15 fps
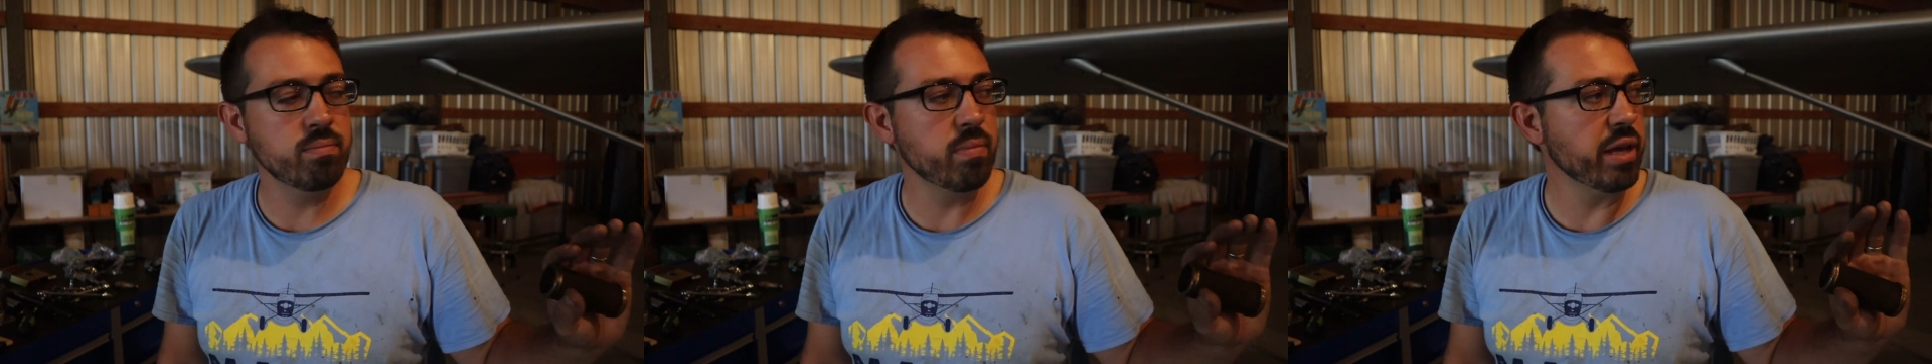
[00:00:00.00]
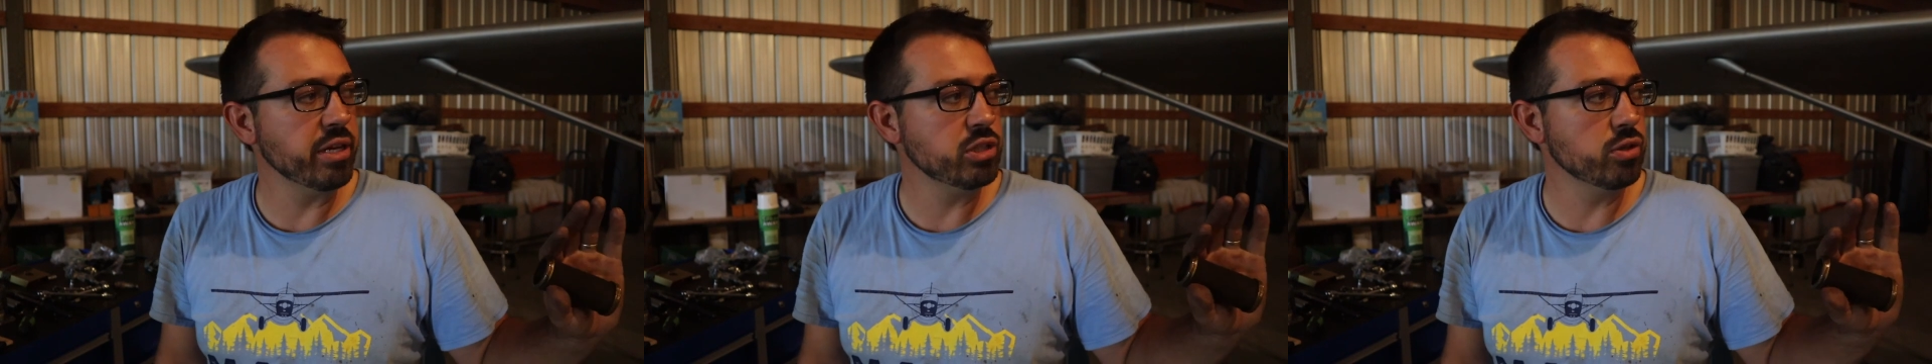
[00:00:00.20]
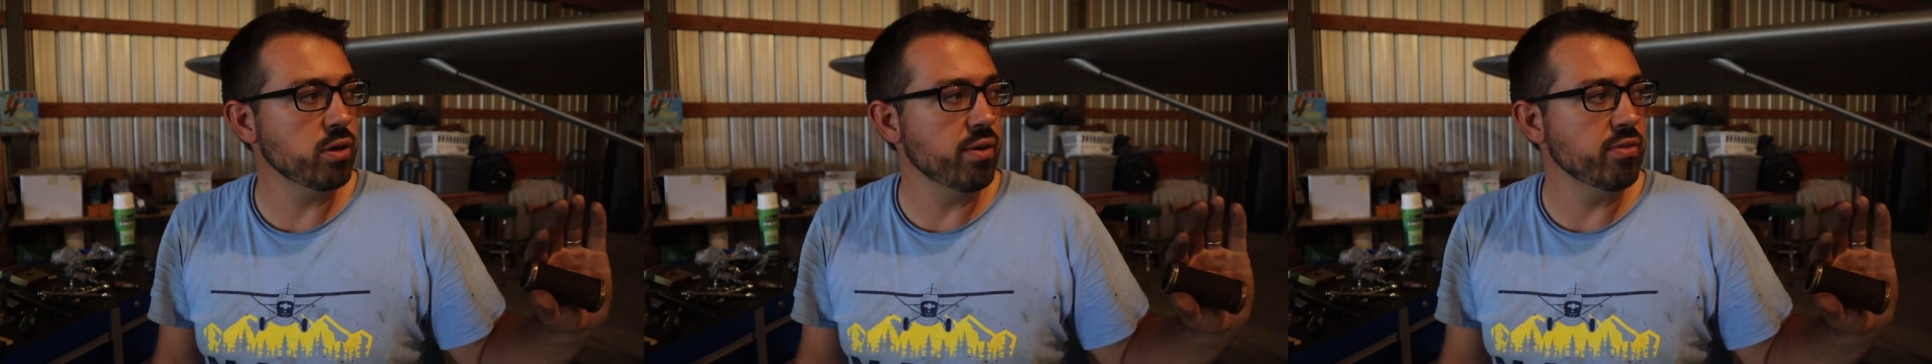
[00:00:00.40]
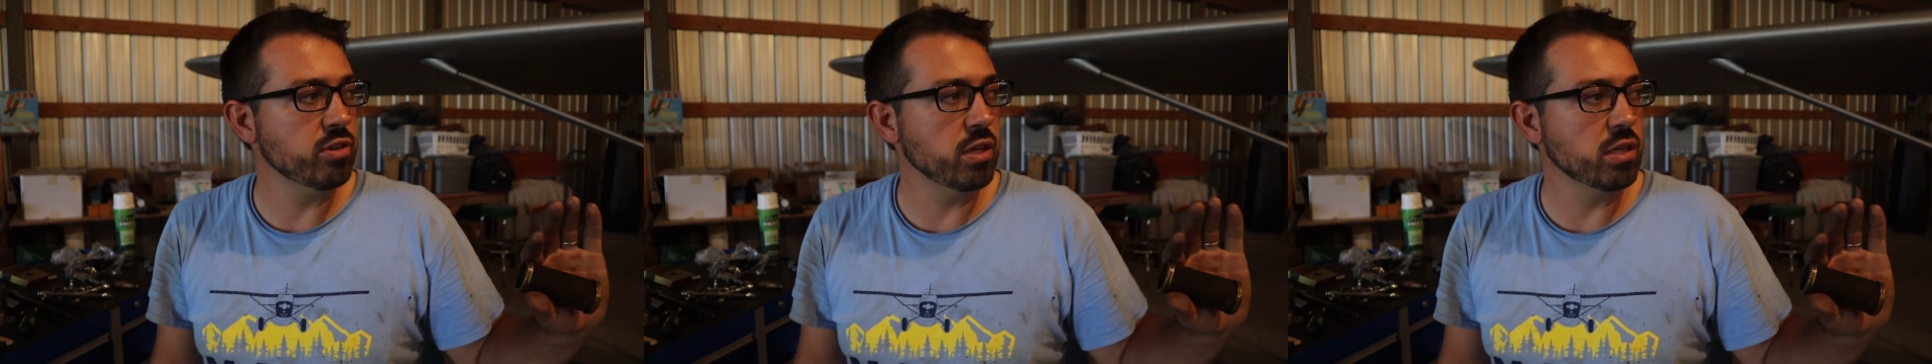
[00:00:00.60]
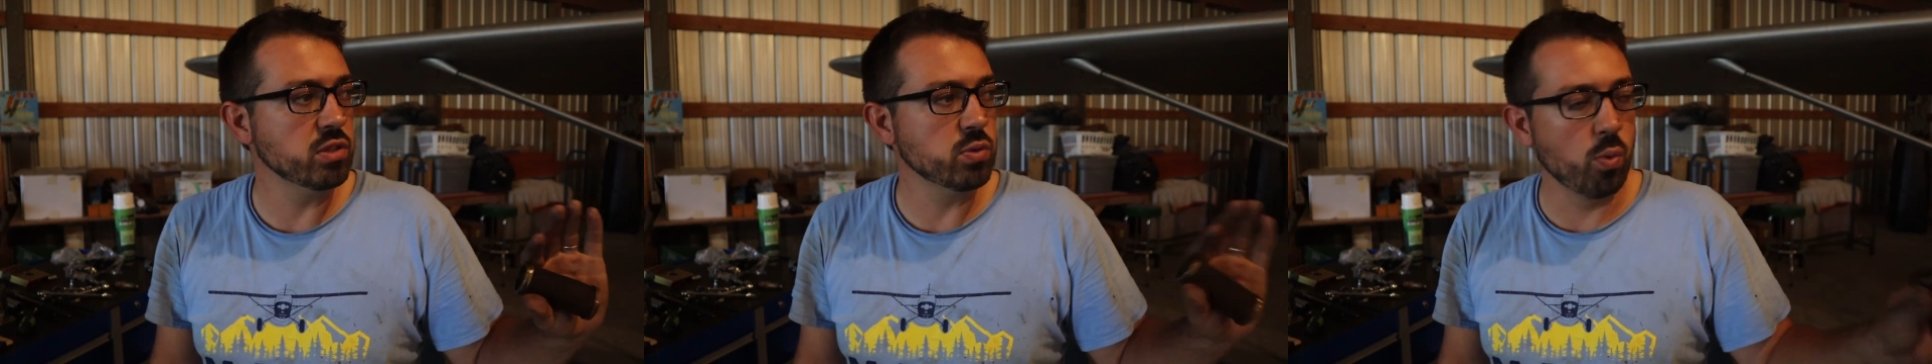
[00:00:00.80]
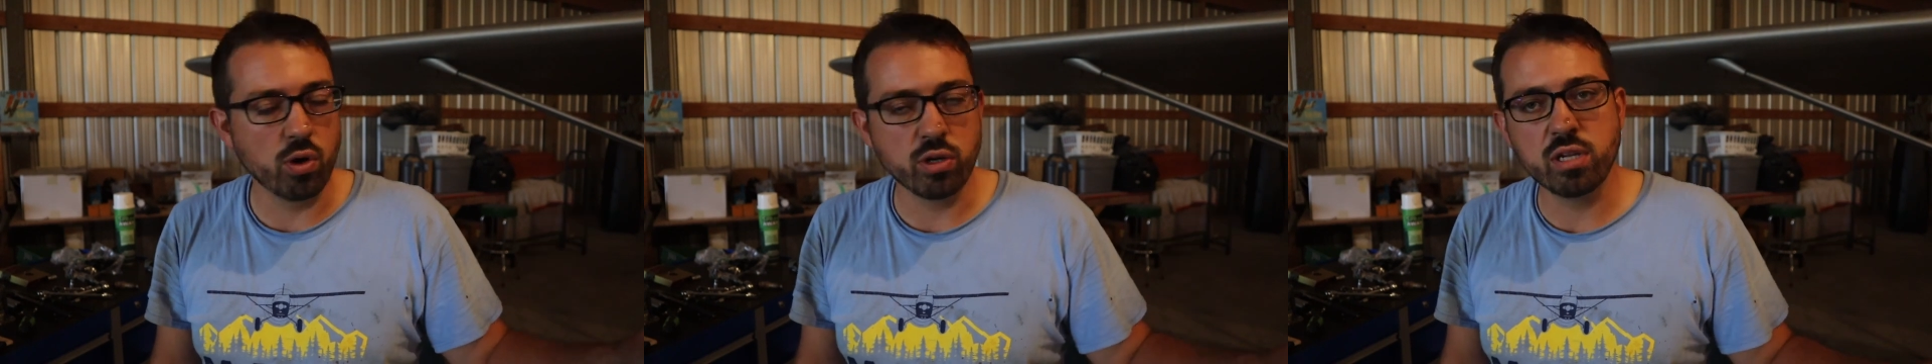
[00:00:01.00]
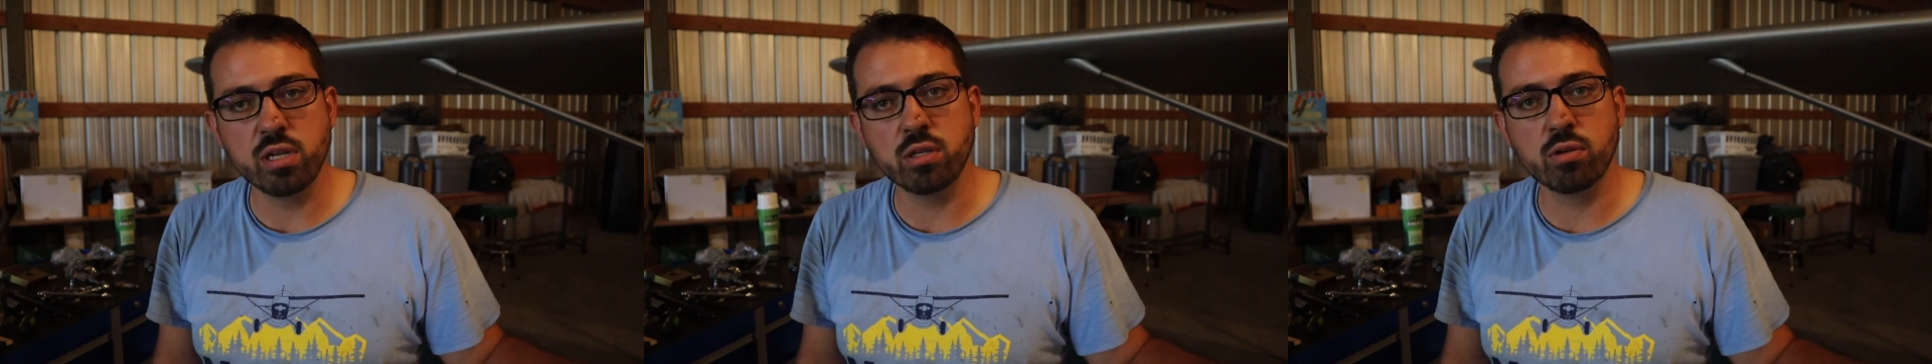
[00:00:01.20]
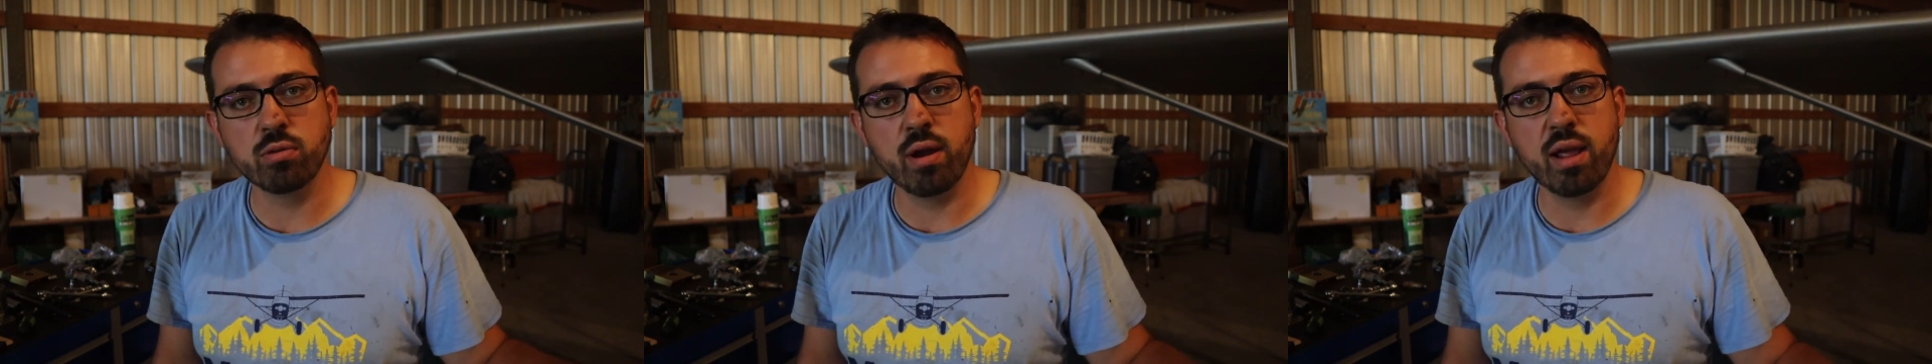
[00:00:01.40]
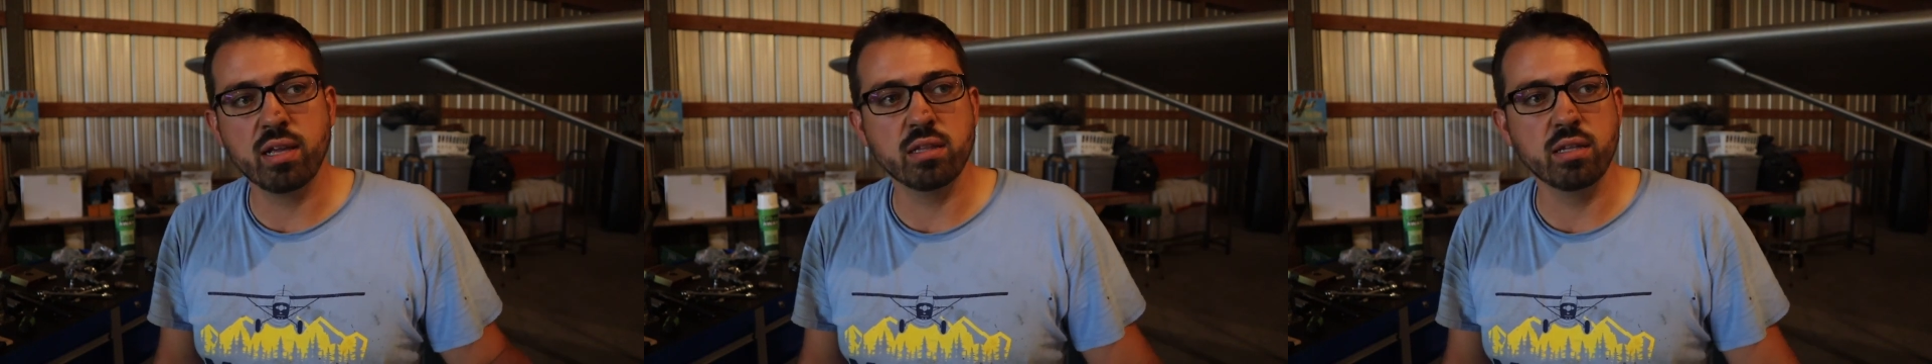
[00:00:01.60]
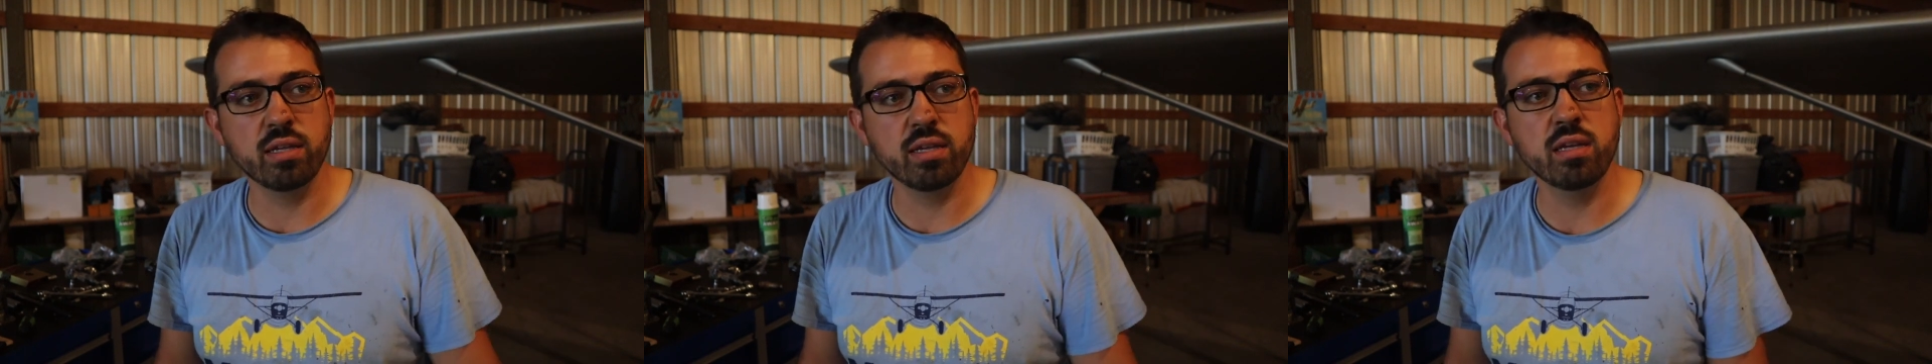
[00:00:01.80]
make sure everything's working
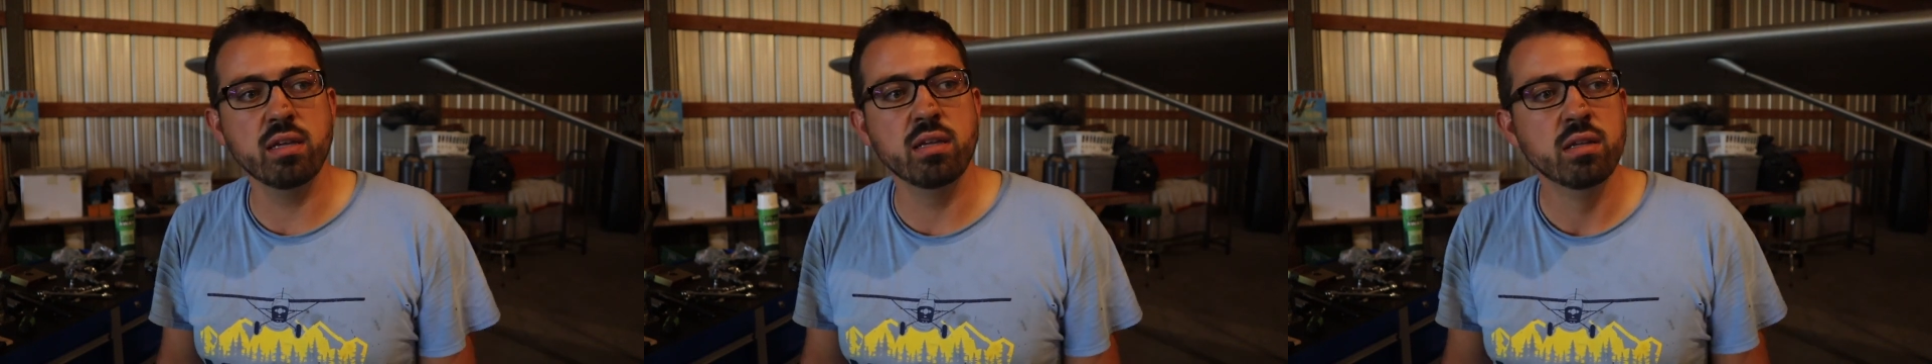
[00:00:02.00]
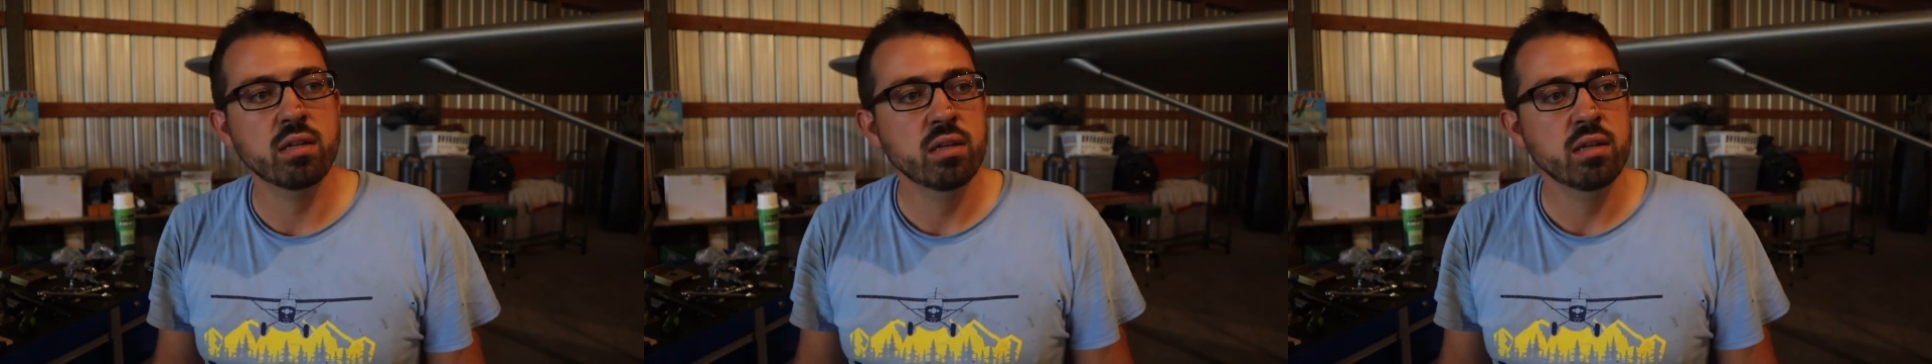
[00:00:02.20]
correctly,